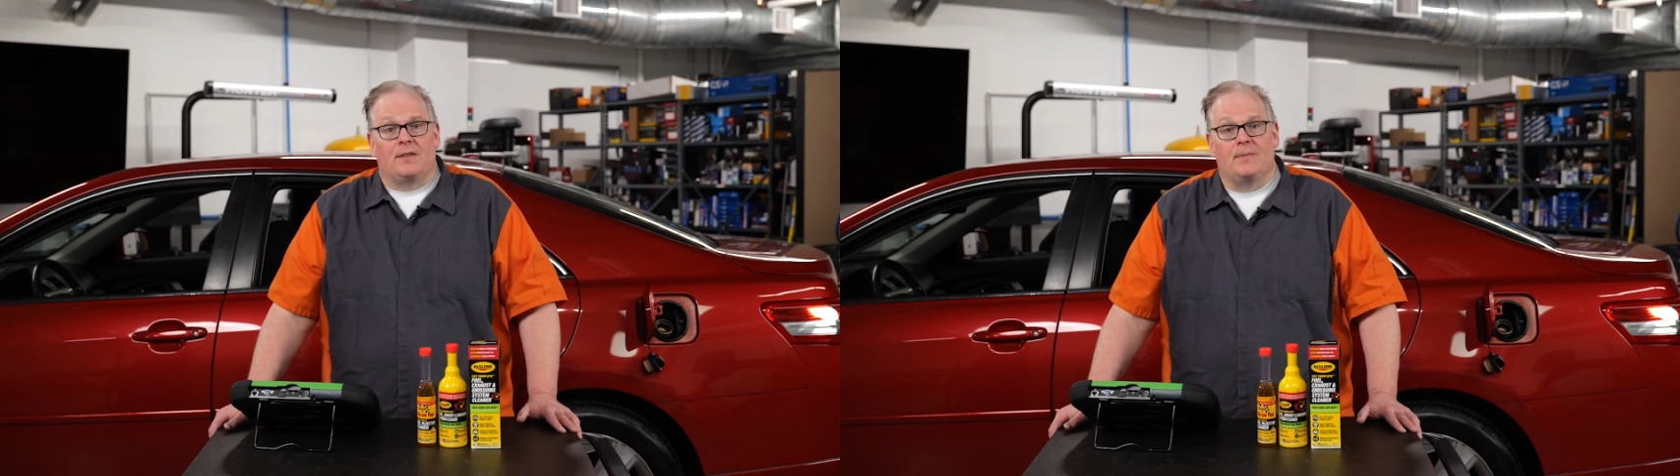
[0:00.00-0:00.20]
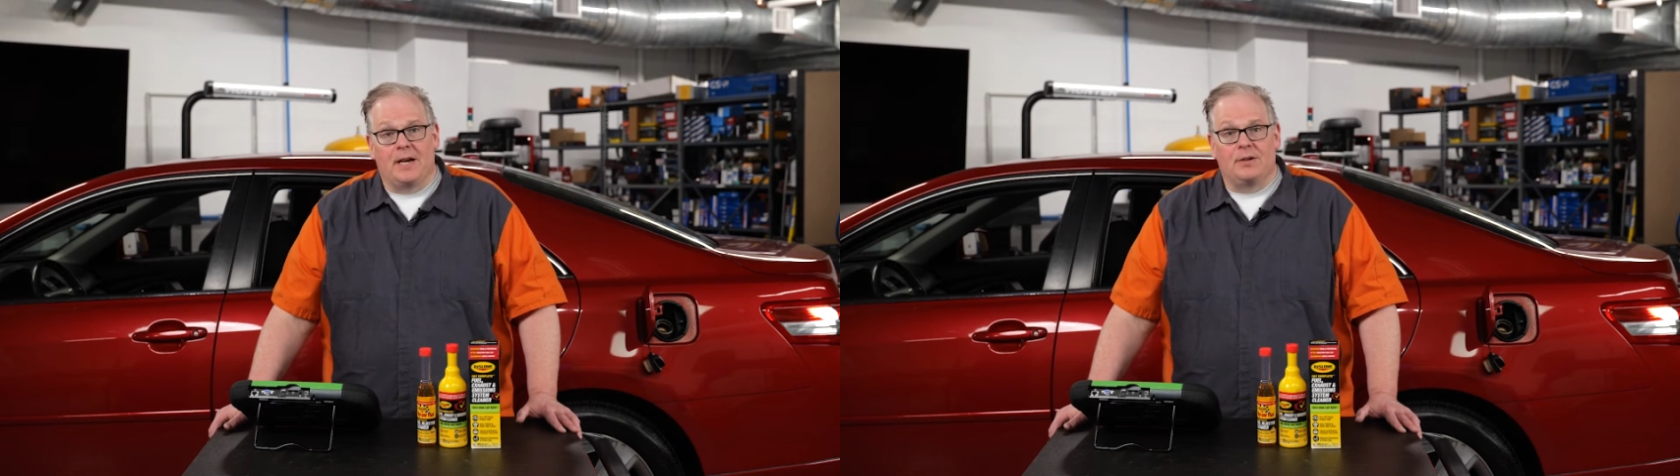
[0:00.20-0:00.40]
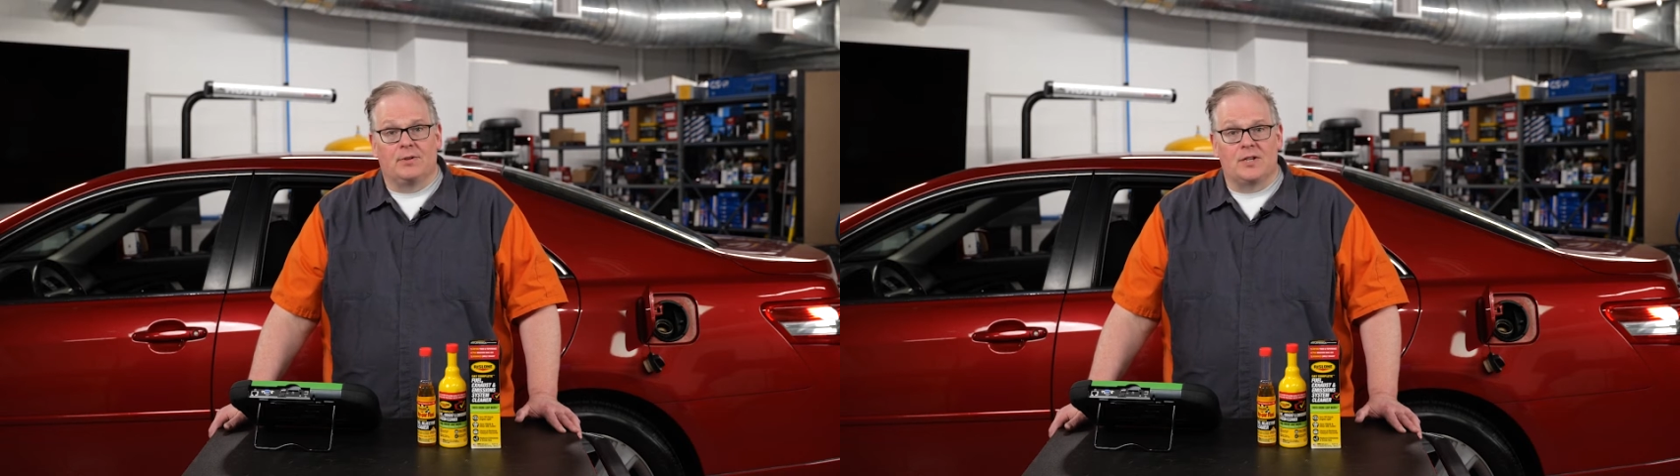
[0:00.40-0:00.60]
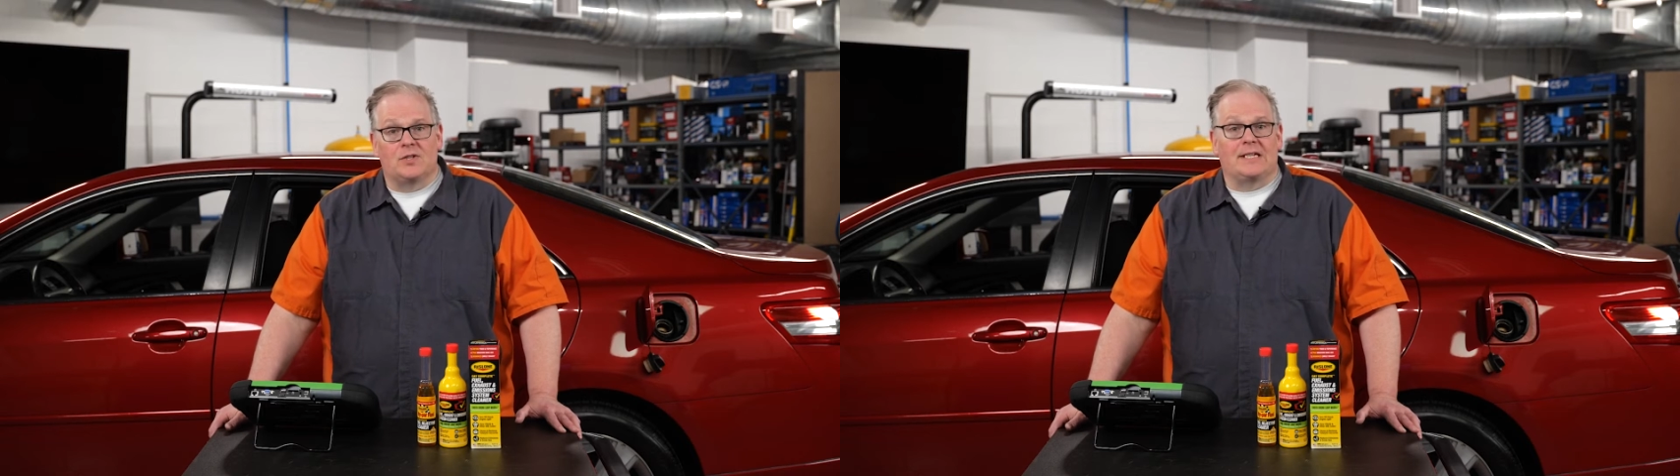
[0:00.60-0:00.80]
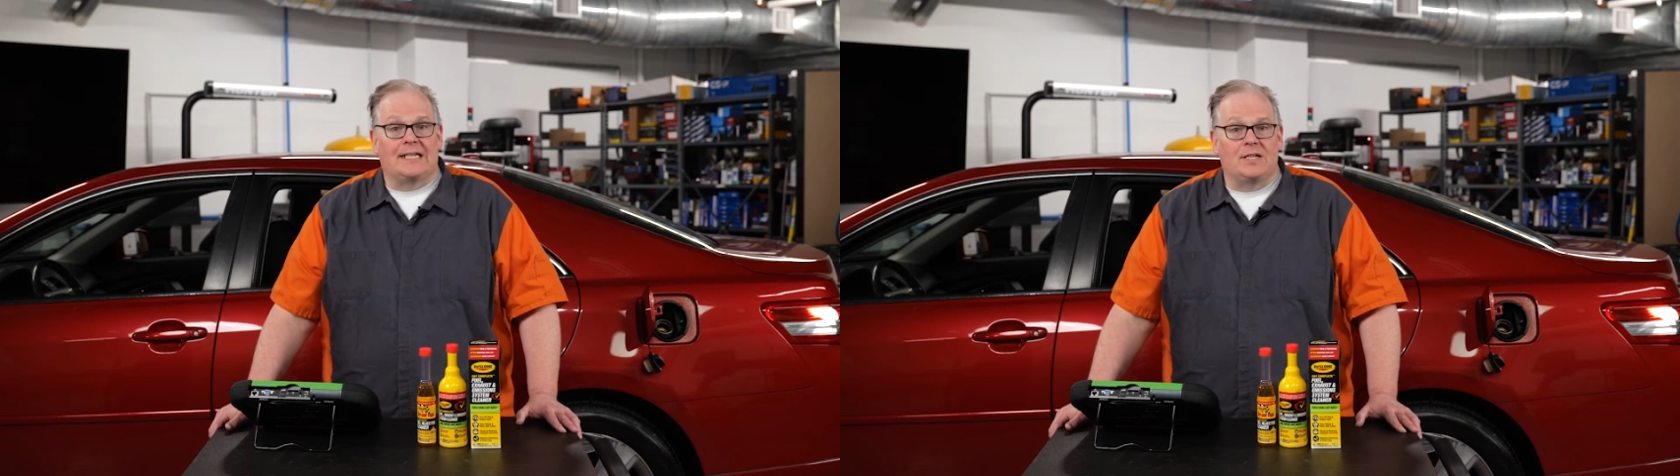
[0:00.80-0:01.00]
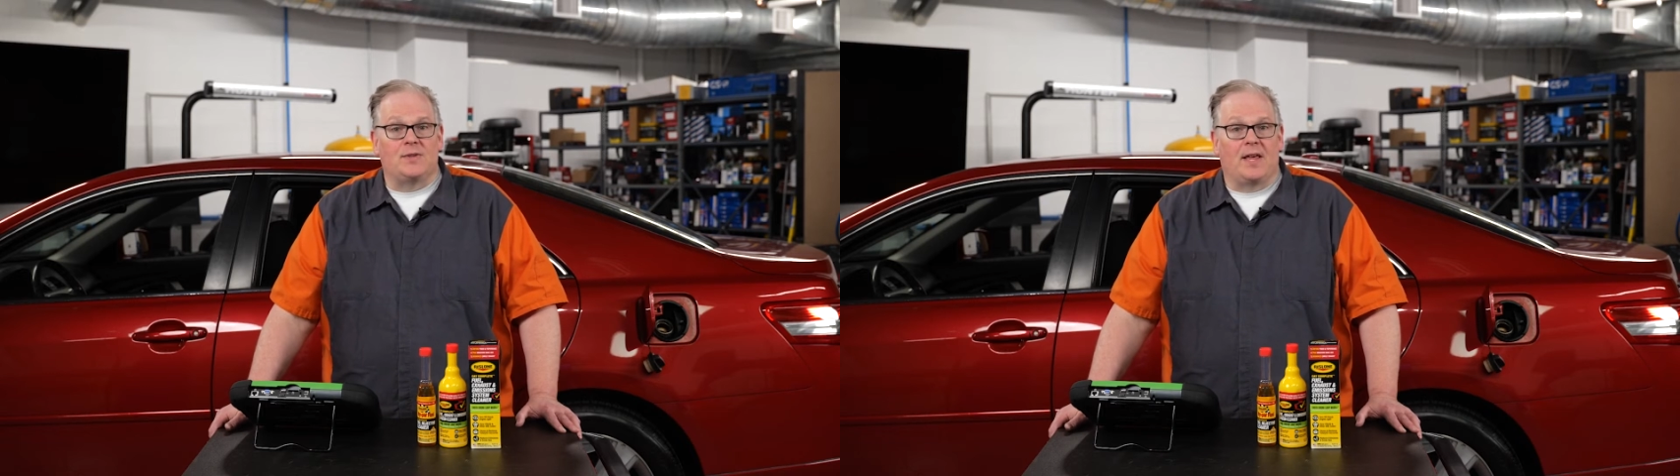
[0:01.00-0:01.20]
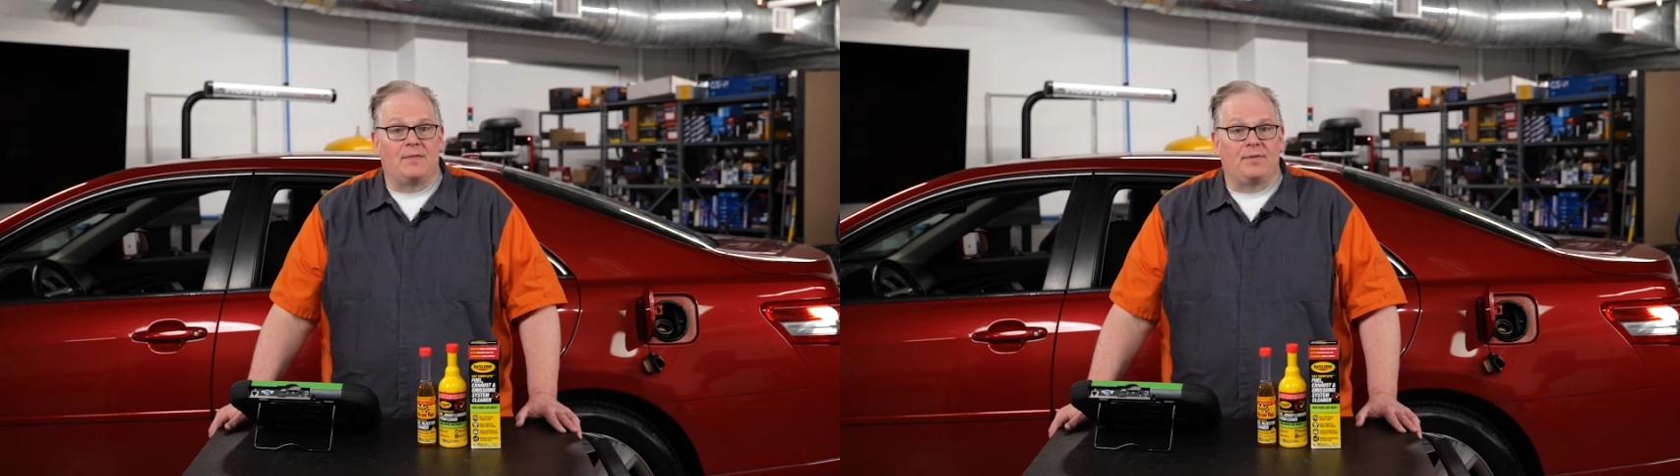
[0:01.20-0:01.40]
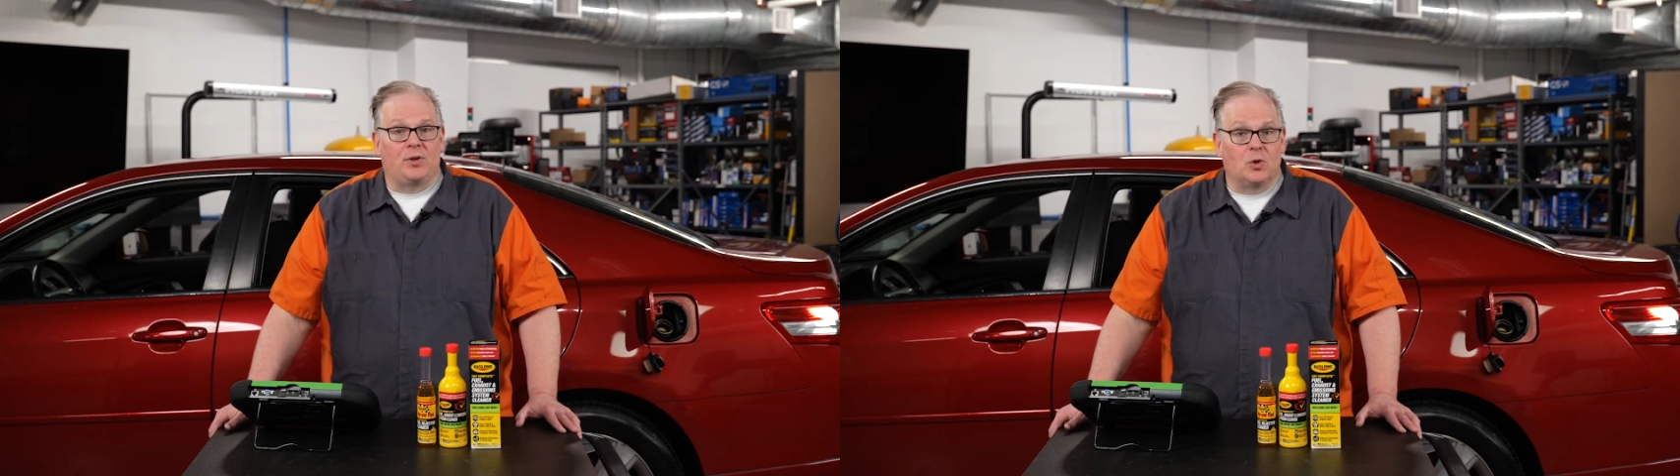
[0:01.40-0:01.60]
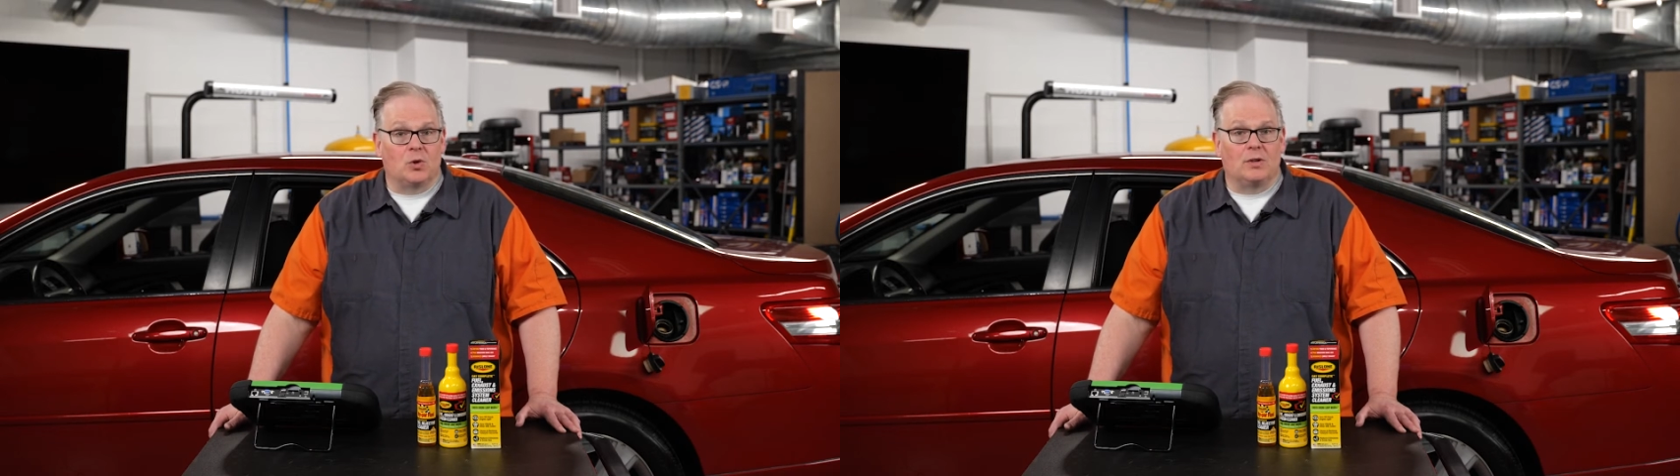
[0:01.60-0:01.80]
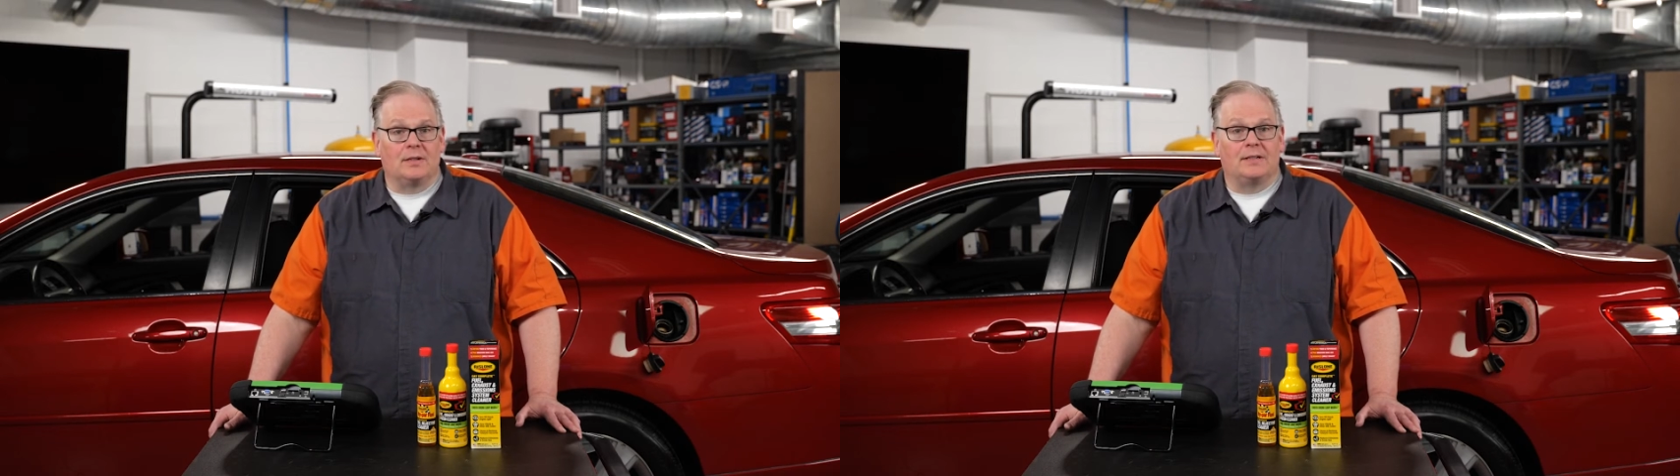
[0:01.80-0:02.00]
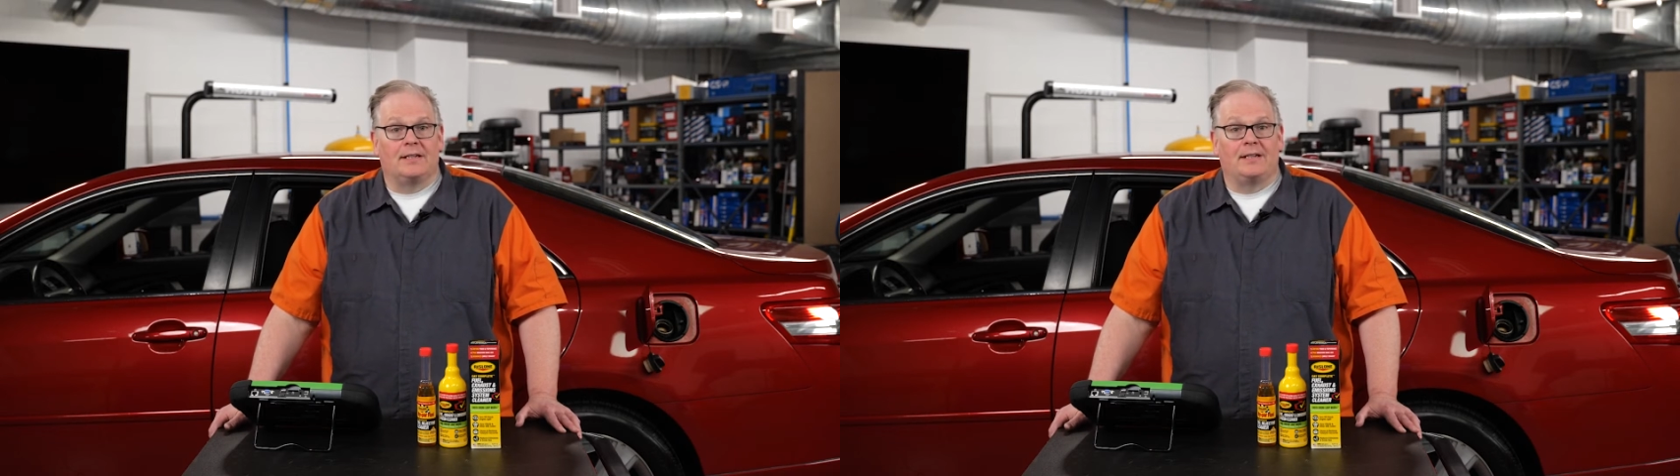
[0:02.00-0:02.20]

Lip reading: The main reason is that fuel